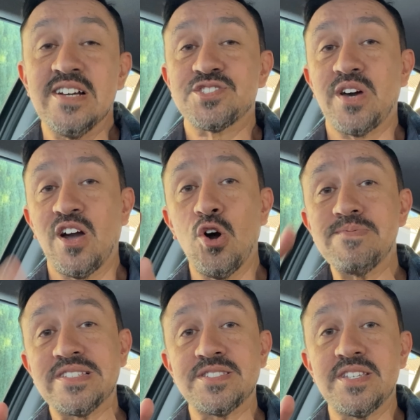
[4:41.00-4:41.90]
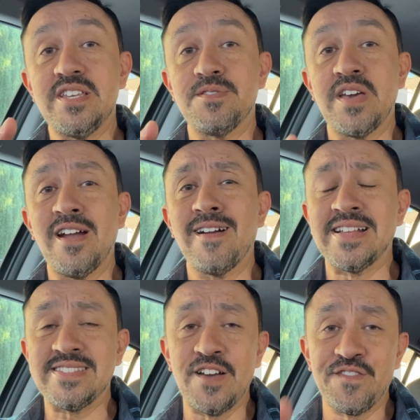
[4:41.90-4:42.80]
So I hope to see you there. I
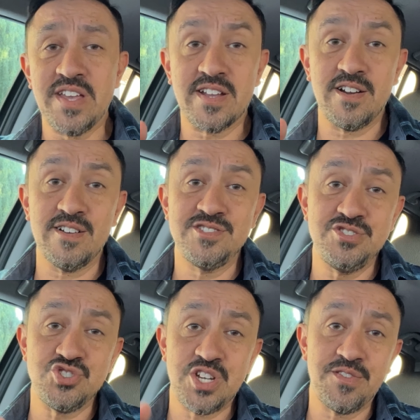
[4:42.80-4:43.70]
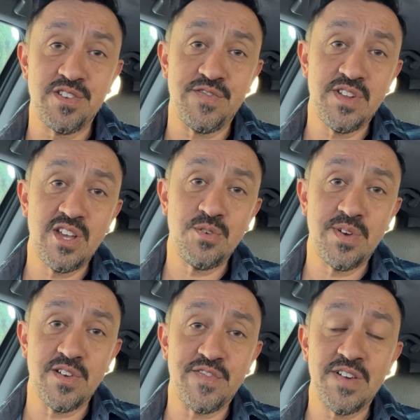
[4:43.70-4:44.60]
definitely encourage you share this video
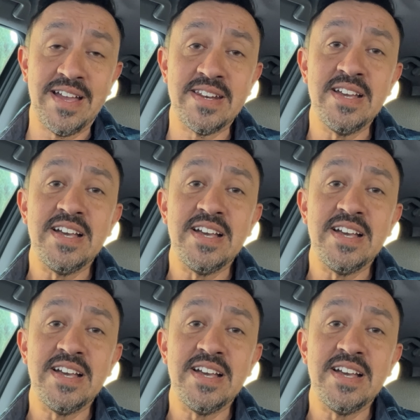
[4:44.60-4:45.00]
with a friend,